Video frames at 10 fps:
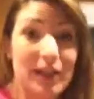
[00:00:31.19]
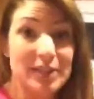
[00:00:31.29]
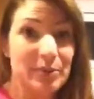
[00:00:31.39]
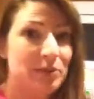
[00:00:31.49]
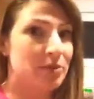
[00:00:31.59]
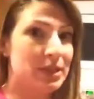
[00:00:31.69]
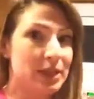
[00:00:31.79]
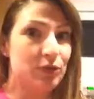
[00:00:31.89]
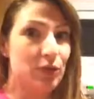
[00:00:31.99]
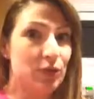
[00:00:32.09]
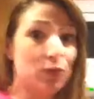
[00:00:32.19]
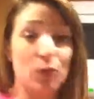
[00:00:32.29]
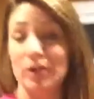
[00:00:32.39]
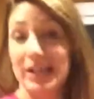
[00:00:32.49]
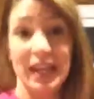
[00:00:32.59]
husband who's six foot
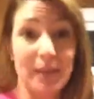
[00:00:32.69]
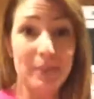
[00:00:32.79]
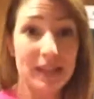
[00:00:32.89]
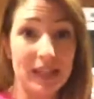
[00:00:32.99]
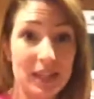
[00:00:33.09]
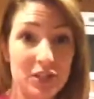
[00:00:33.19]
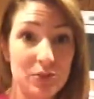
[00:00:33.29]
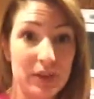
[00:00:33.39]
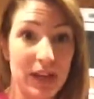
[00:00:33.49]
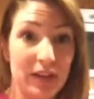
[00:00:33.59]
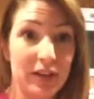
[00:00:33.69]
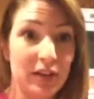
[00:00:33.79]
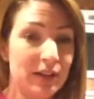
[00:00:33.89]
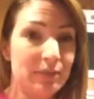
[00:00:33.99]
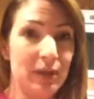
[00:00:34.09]
four. He can't be in the kitchen when I cook.